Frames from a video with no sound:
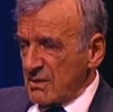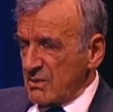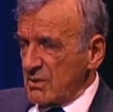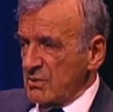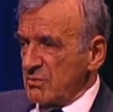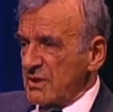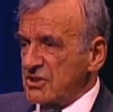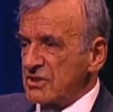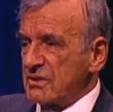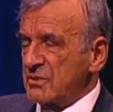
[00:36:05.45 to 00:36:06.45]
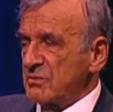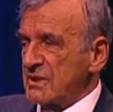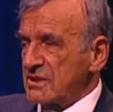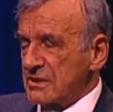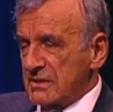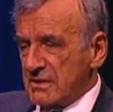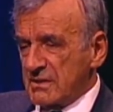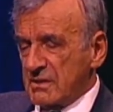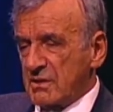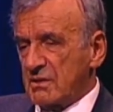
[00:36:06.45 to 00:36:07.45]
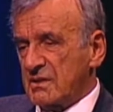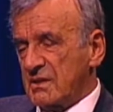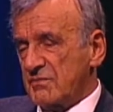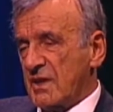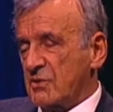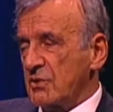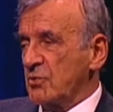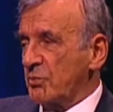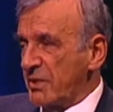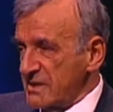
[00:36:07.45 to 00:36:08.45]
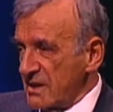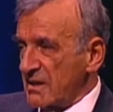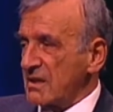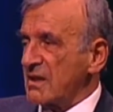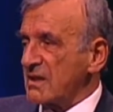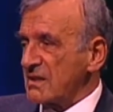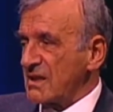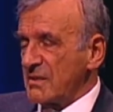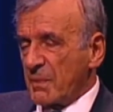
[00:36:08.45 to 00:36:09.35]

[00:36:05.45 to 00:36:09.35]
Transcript: You know, you mentioned, you mentioned the, the earlier that we are going to Pesach, the Haggadah,